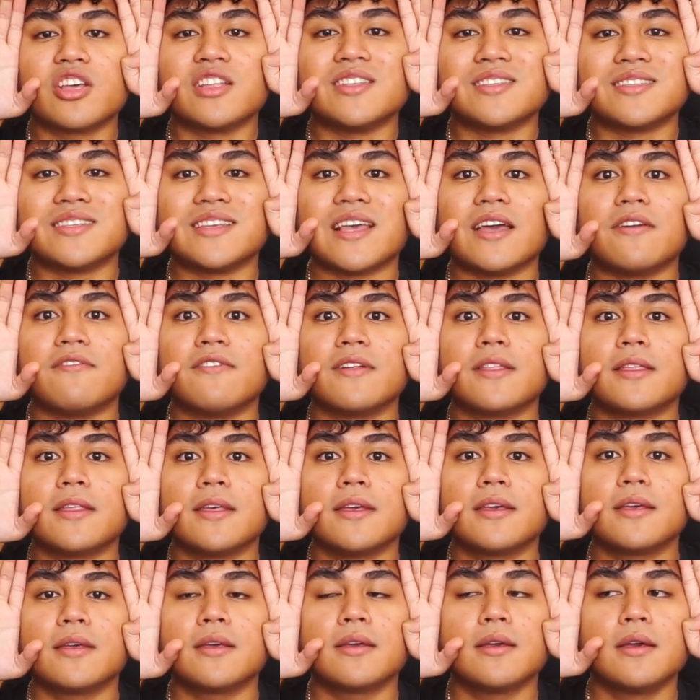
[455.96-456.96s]
can see
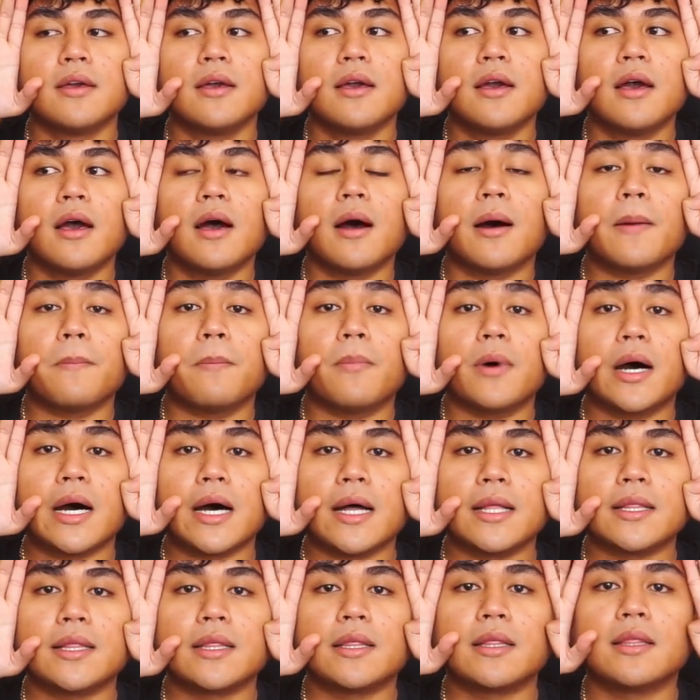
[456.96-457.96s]
everything,
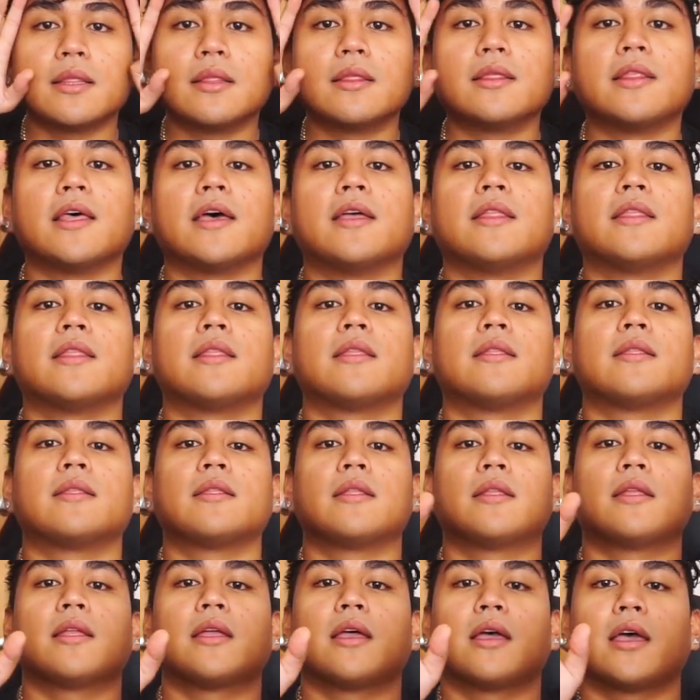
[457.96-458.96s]
but then
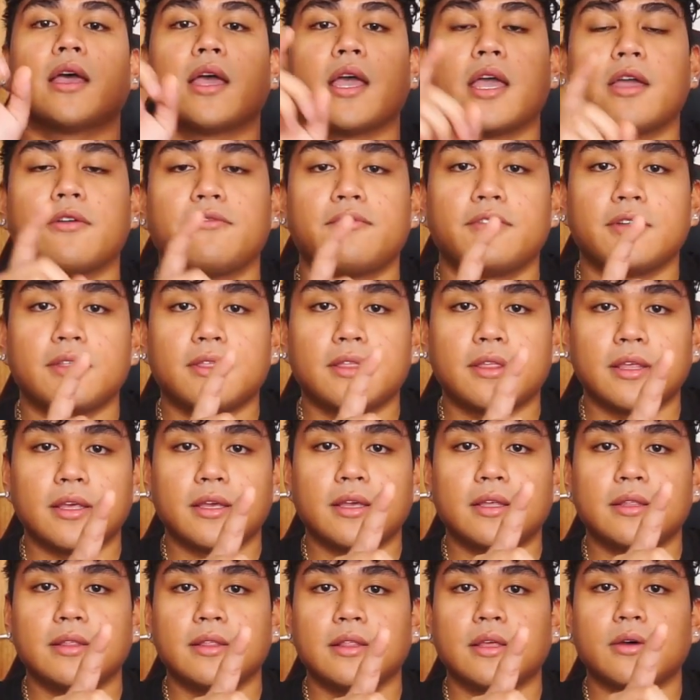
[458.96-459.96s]

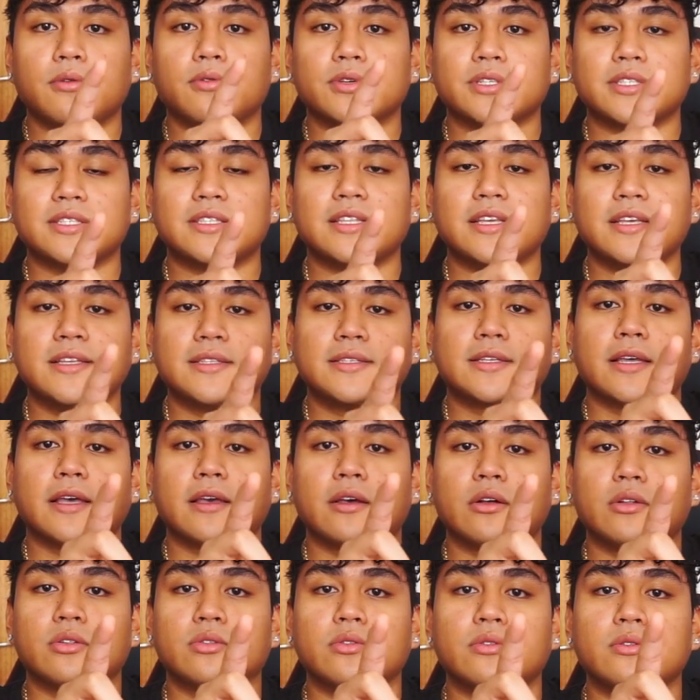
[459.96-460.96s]
everything that was
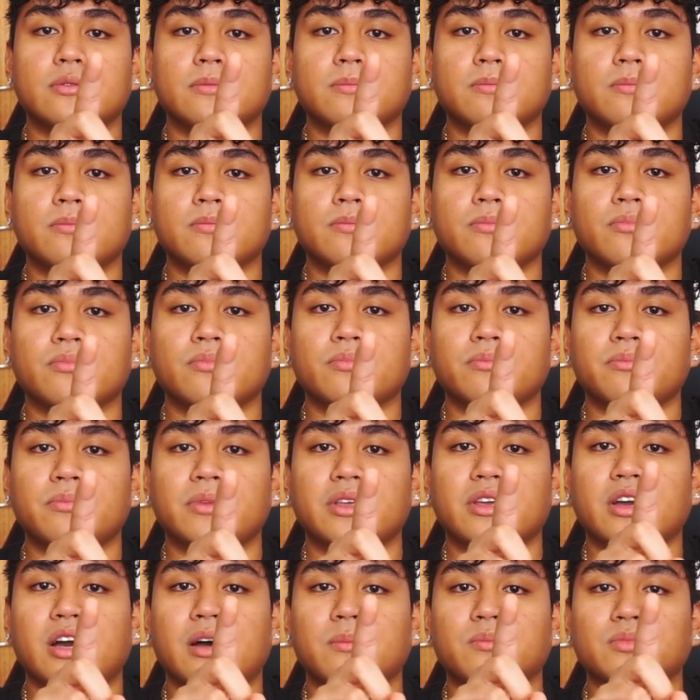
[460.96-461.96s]
detailed
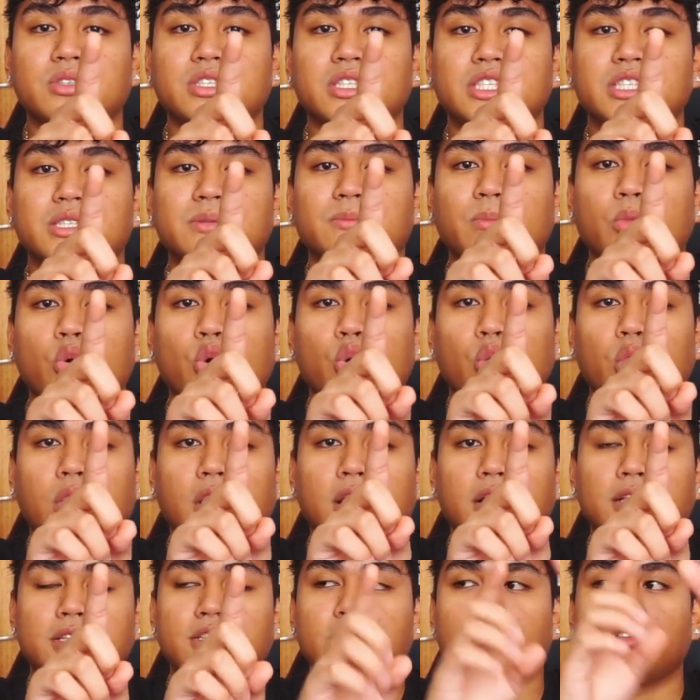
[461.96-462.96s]
becomes
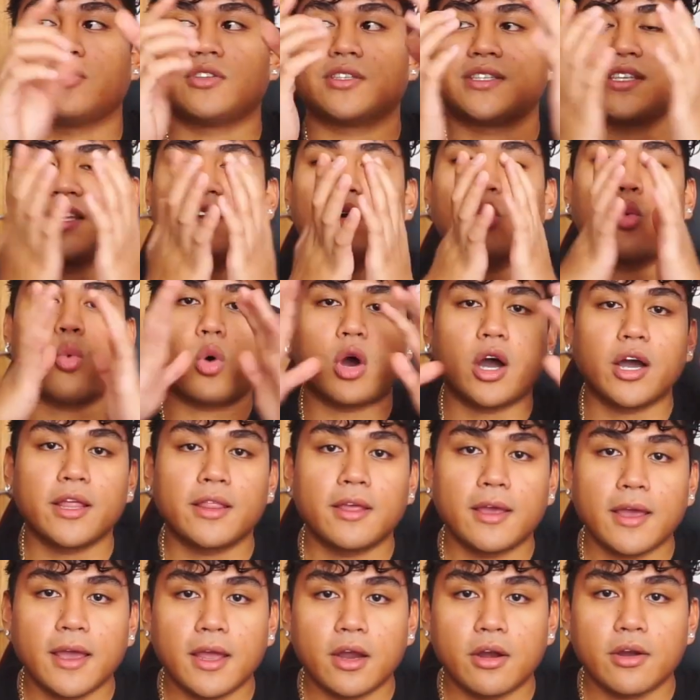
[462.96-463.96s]
smaller. So you see a
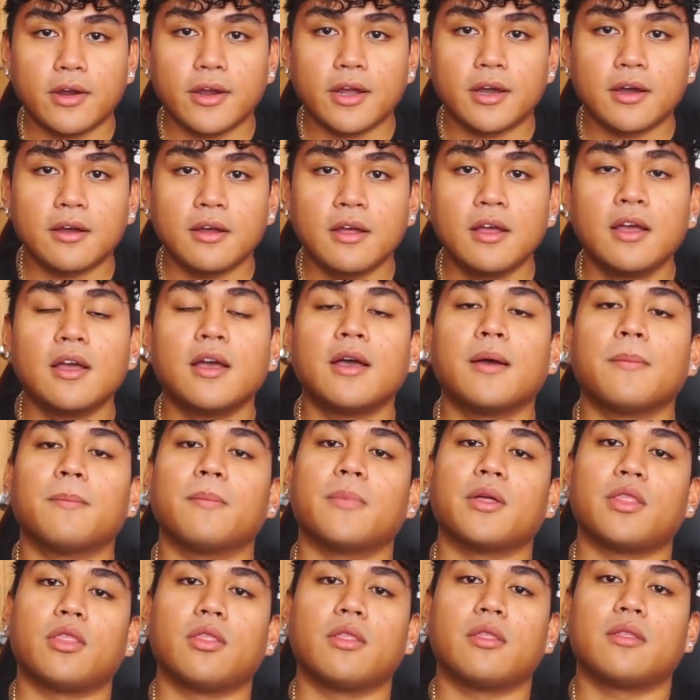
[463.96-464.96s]
wider area,
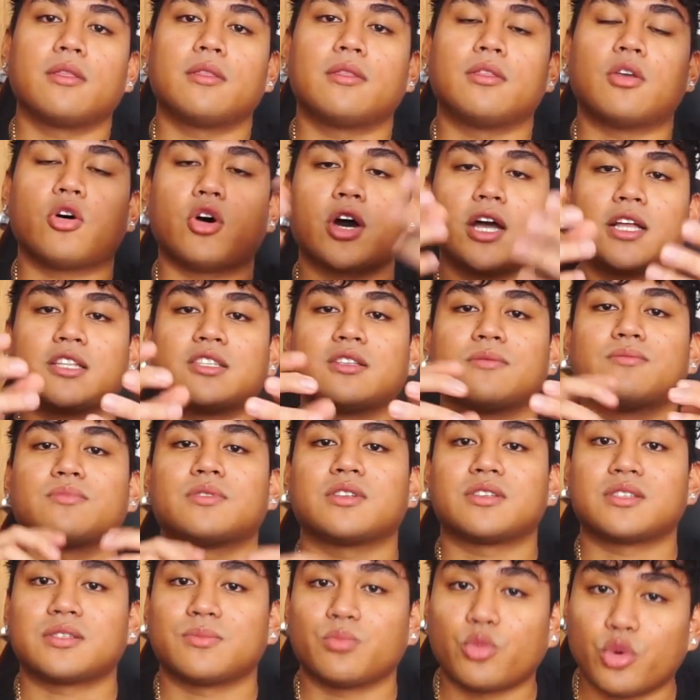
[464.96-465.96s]
but the items
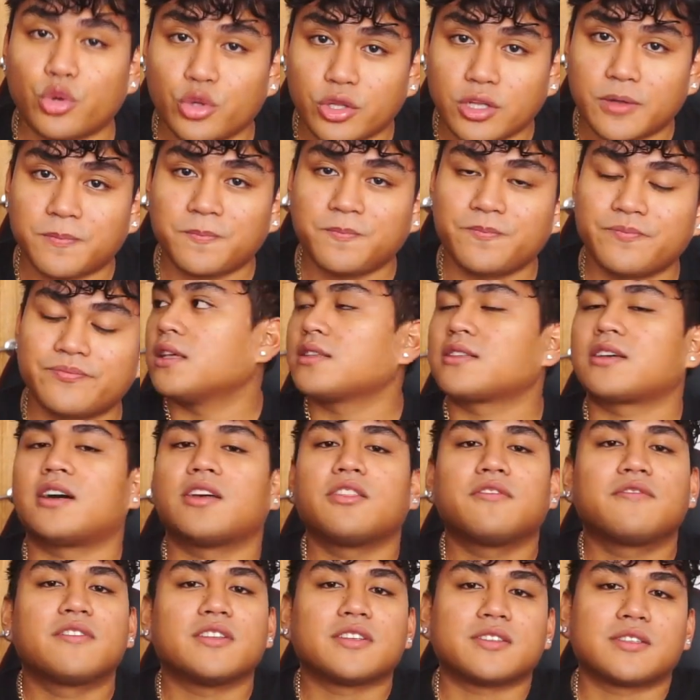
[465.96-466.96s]
are smaller. That's
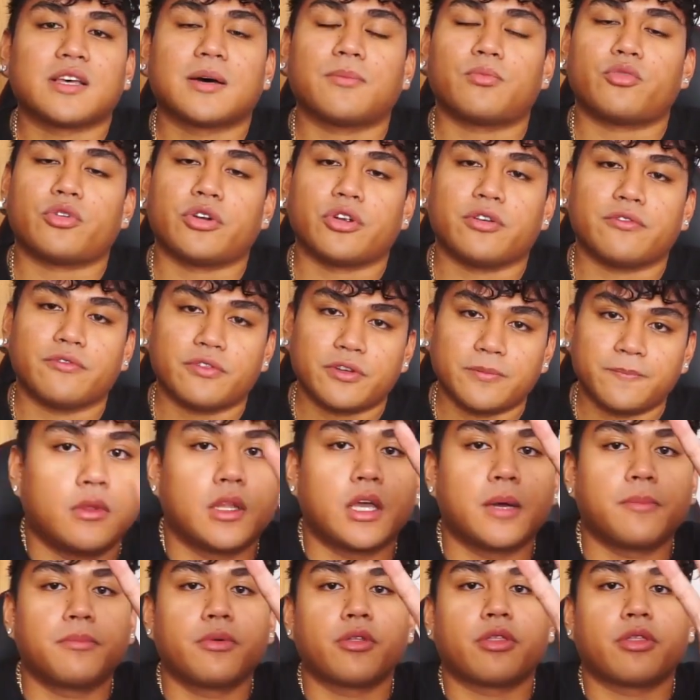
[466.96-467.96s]
kind of the summary of it. Number